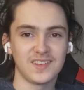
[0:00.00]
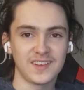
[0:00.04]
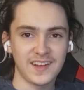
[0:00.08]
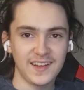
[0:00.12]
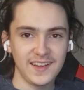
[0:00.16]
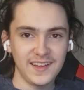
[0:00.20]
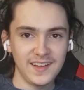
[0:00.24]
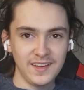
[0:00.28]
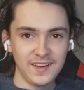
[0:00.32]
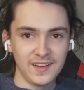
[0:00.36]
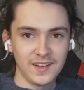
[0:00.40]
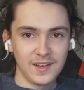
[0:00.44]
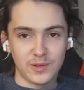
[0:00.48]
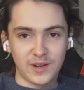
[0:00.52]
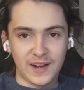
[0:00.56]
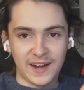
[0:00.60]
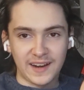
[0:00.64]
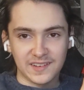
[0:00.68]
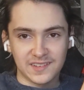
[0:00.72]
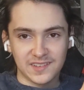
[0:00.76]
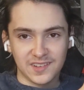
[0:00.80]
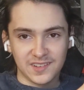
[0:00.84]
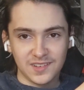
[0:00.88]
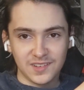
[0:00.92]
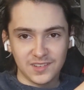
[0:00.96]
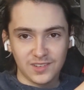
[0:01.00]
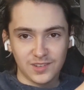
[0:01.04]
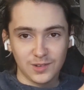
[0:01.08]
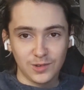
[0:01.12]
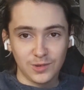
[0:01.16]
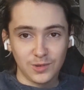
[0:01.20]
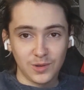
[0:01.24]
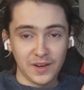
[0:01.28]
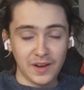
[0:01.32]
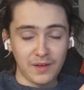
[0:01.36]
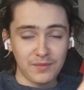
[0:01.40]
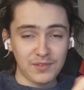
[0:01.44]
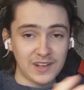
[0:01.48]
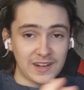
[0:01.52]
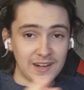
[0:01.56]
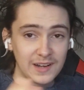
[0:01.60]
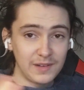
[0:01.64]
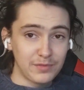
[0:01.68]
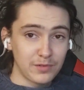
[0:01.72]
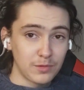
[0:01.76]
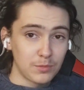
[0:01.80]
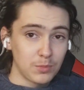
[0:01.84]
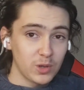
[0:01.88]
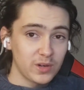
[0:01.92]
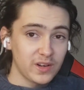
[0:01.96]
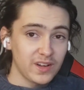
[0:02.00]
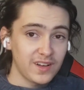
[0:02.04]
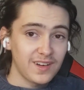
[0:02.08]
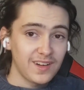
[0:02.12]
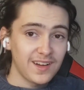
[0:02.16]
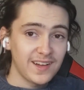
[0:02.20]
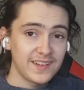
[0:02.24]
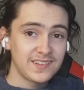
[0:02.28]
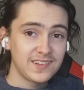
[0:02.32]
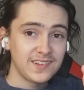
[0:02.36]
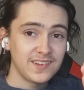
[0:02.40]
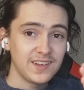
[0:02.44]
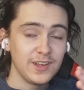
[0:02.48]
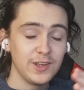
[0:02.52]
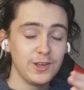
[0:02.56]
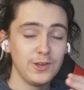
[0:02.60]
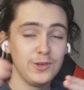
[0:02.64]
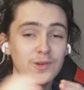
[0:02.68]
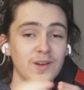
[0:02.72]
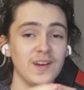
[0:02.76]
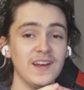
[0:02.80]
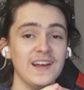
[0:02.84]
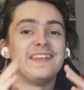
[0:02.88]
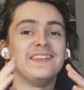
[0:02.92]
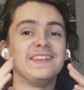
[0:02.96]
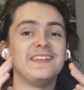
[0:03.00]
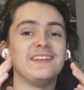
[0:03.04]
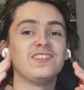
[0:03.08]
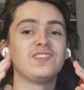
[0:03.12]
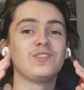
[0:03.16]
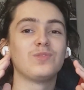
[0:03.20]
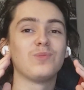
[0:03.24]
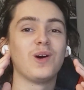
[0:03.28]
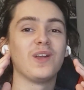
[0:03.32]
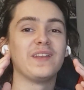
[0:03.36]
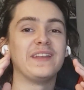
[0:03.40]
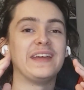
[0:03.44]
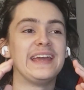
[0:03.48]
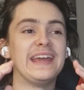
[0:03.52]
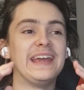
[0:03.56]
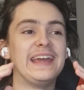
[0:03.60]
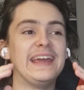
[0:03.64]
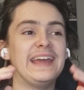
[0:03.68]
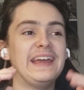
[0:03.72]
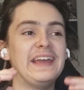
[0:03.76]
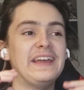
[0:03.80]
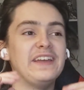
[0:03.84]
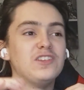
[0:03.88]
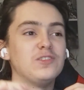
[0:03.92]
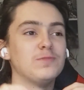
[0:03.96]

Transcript: today. We reacting to another clip from Would I Lie to You, and this one here